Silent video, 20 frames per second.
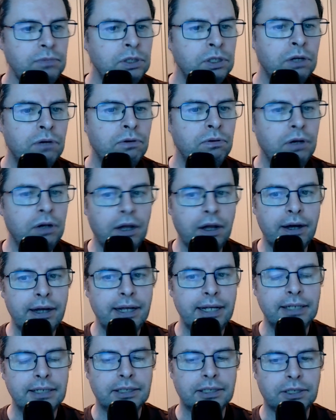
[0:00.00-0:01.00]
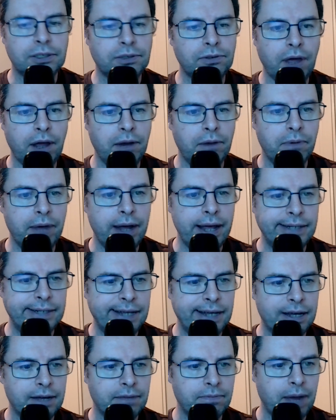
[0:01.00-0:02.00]
you know, Lions straight away
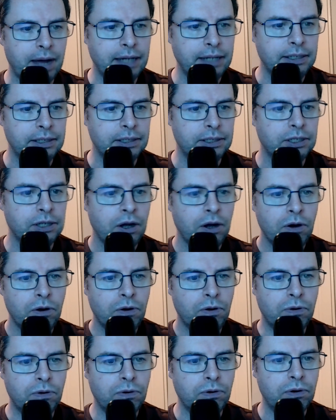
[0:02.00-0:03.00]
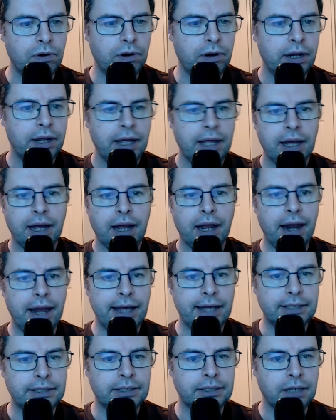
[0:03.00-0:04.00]
take advantage. Horn
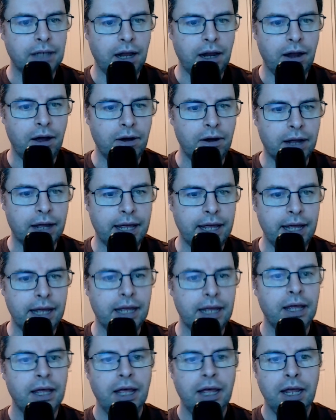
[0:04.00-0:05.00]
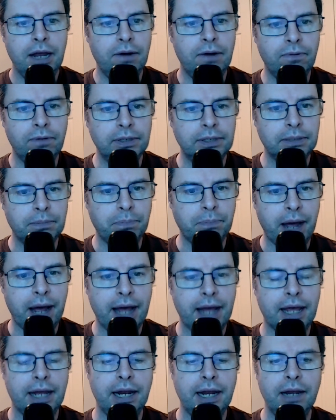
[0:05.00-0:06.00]
collects a long kick. He runs it
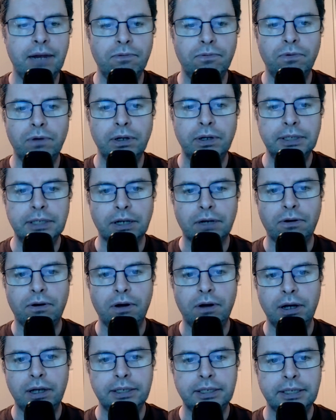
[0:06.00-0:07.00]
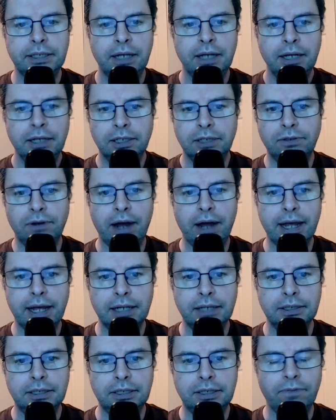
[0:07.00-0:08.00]
back and then runs across the
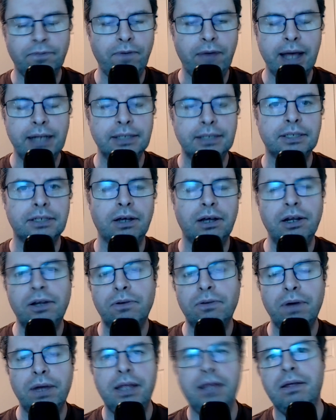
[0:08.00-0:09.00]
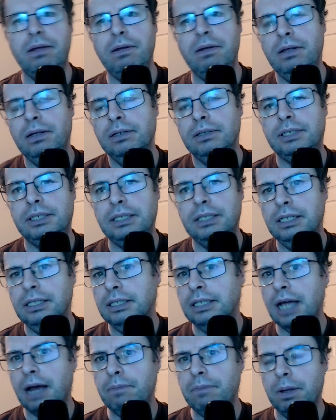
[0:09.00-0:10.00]
Dragons' defense, kind of the way you see
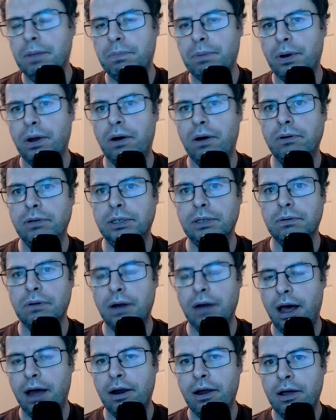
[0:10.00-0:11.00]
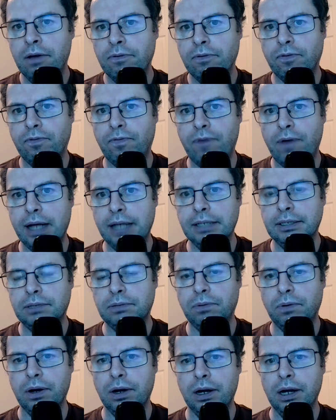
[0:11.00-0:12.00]
Damien Penaud do a lot for
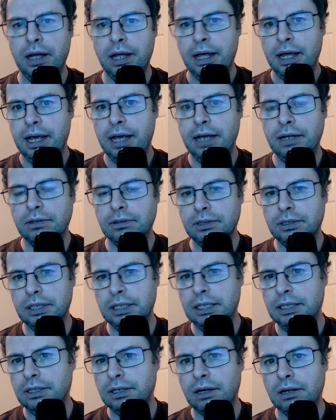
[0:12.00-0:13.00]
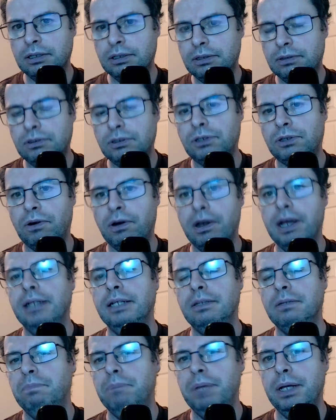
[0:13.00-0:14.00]
France, where he's not trying
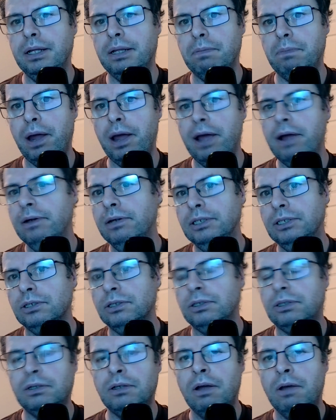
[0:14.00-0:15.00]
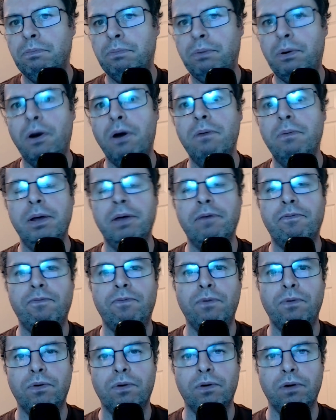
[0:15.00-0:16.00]
to beat the player. He's just probing
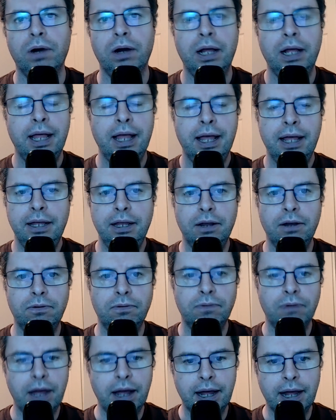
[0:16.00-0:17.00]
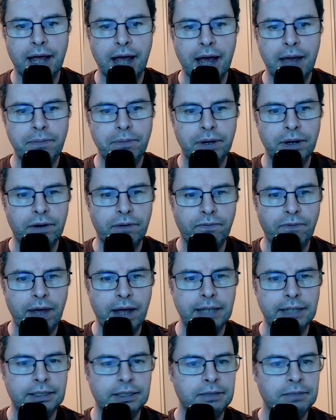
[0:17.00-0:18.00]
for, you know, a gap in the
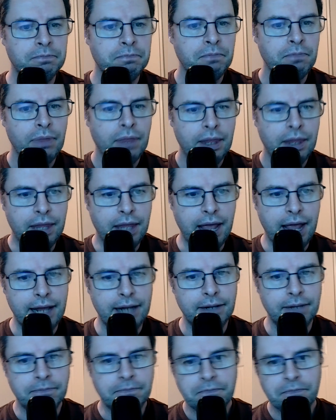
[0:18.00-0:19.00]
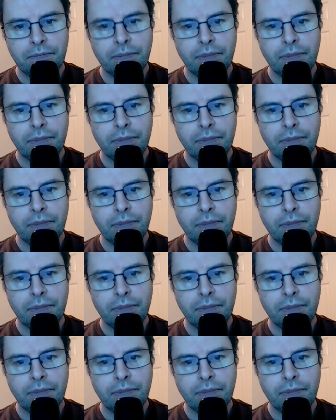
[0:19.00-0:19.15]
defense. Then